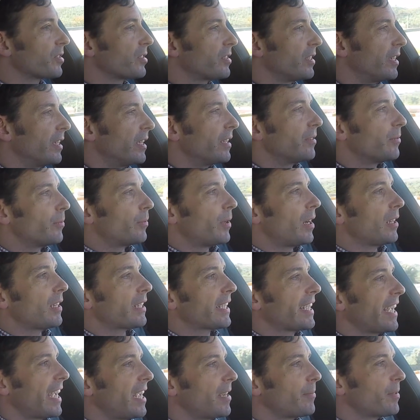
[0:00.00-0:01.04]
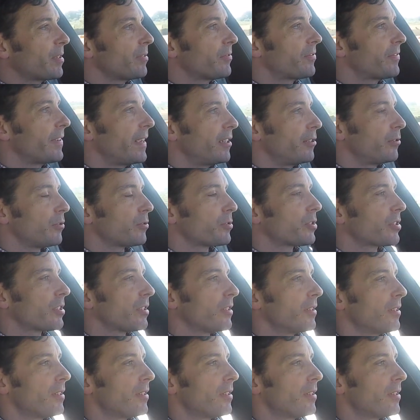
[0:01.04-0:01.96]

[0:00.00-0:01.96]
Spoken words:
that while the Cayman feels